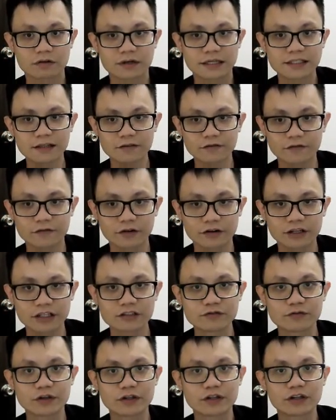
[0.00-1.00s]
it for
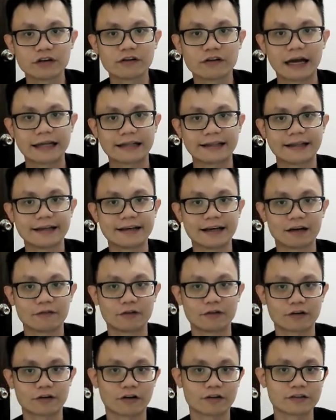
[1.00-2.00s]
this video. I think I
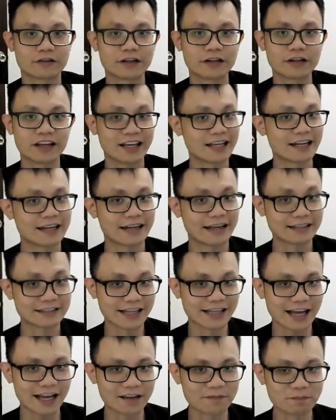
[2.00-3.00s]
will continue in next
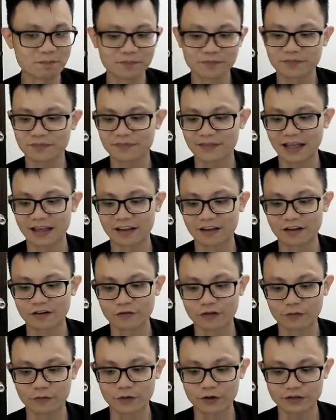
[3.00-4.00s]
time. Thank you
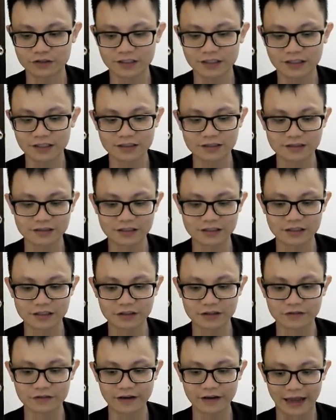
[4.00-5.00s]
for watching. See
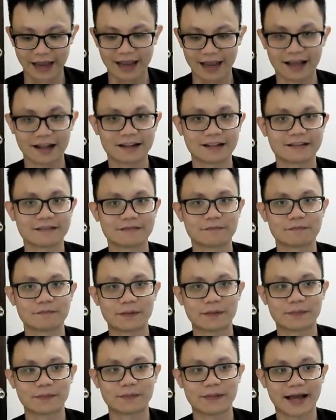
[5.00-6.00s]
you and bye
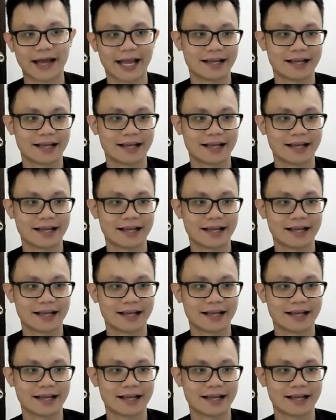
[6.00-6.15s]
bye.